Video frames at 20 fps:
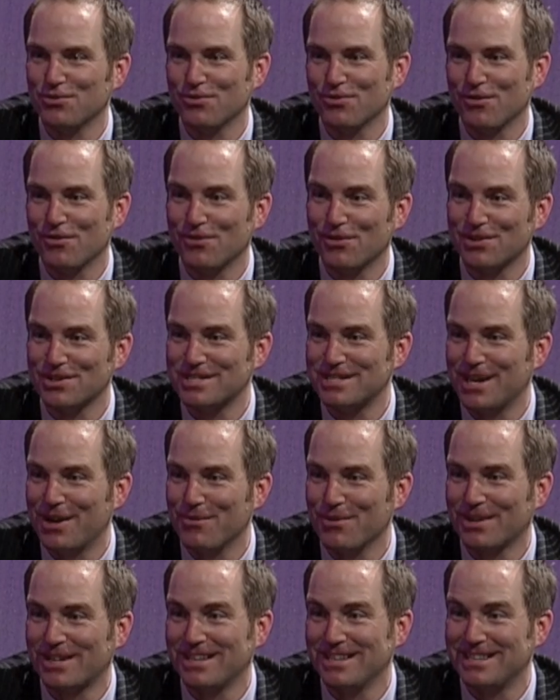Reverse
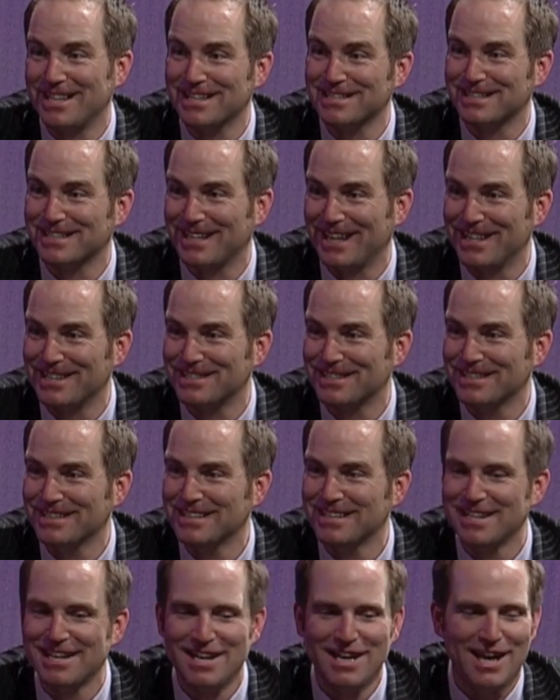Networking designation.
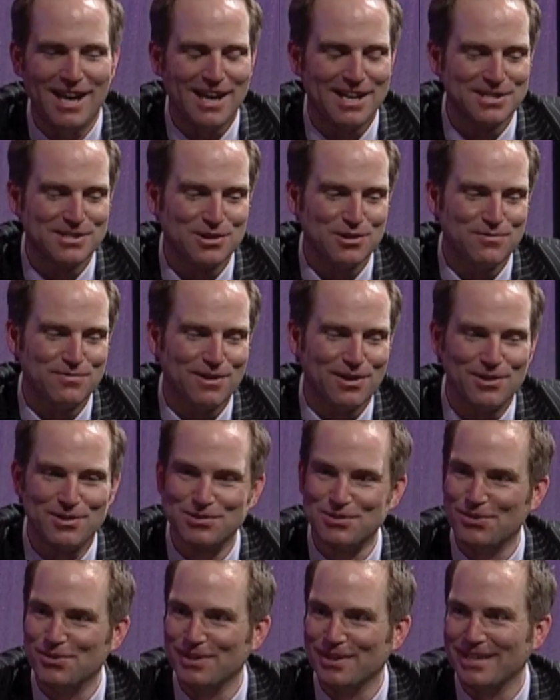And so far,
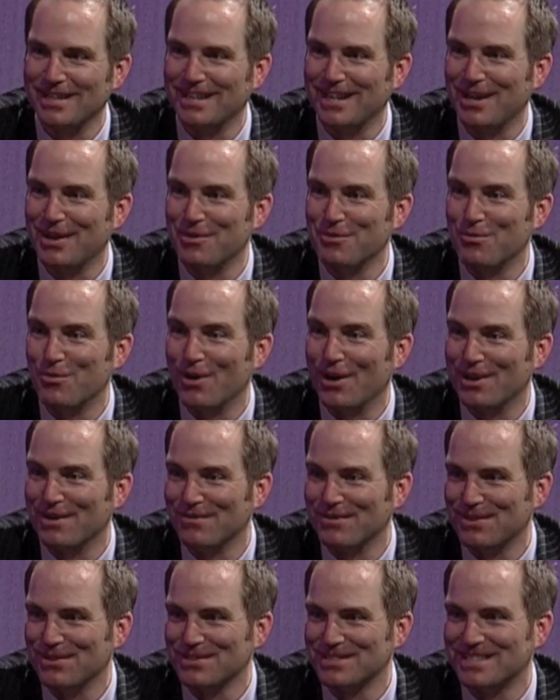there's only one of
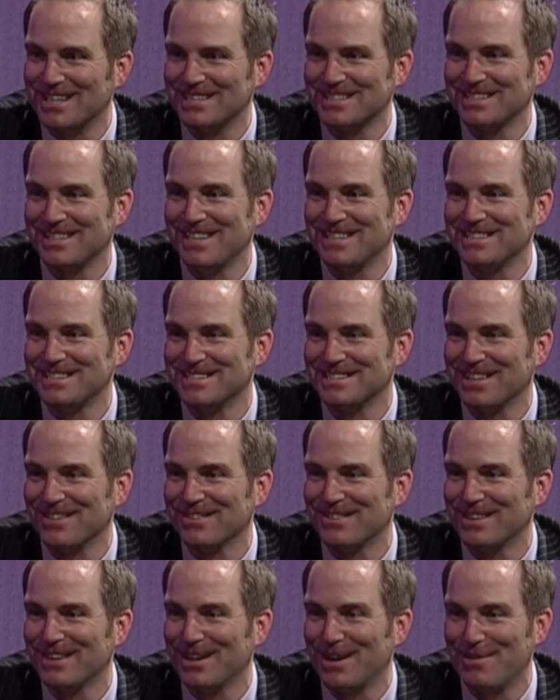those designations
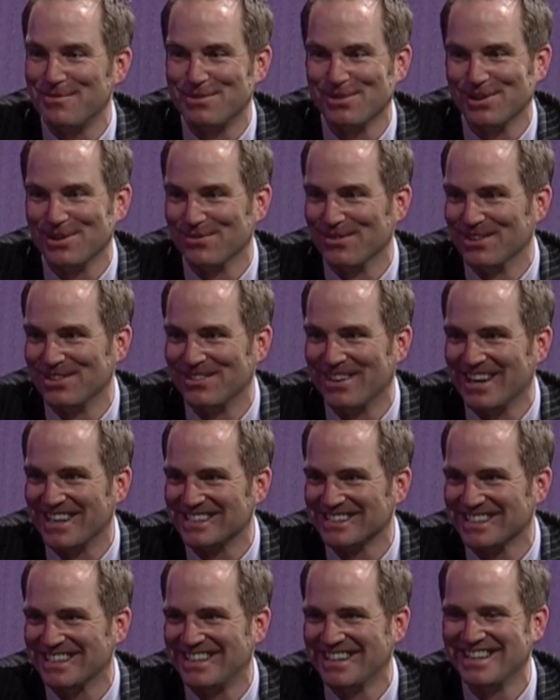out there. I'm the only one who
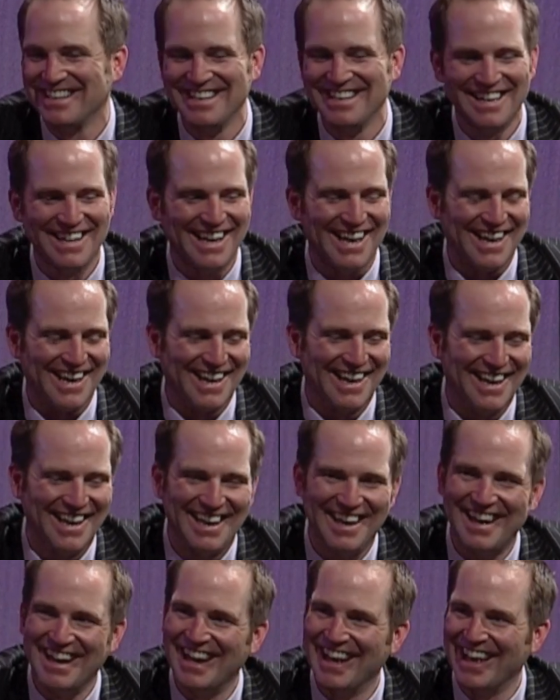has it. That's
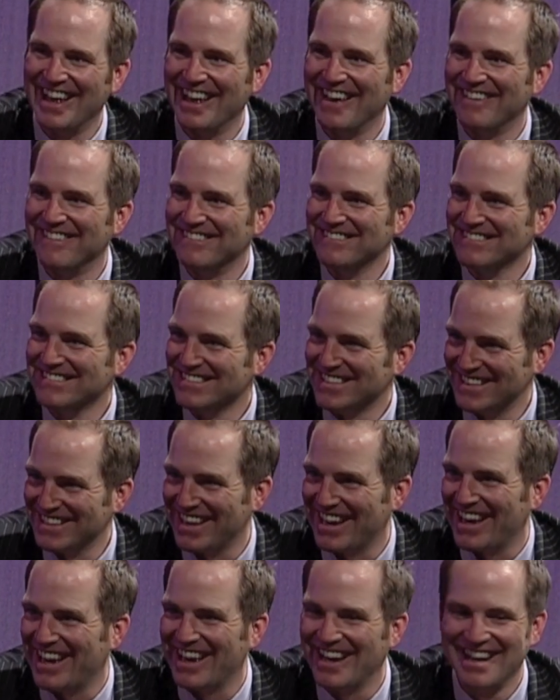fantastic. It's
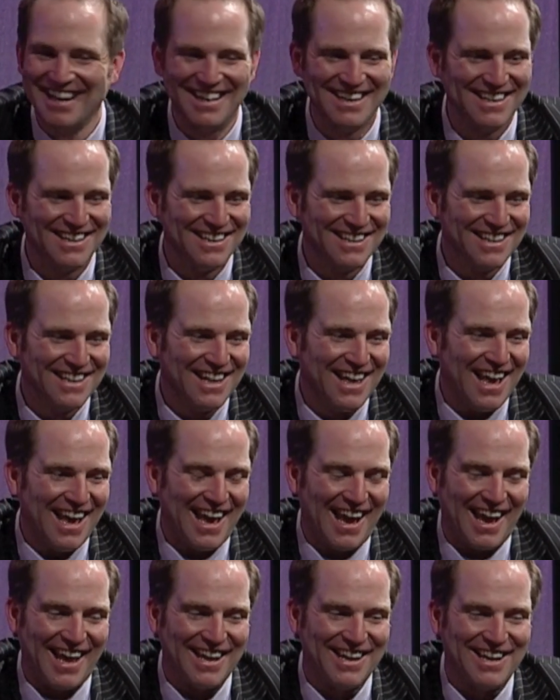a good way to start, being
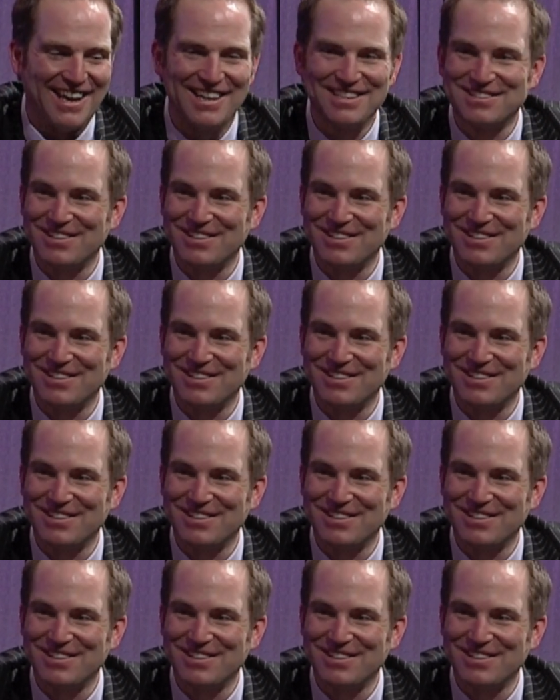the only one.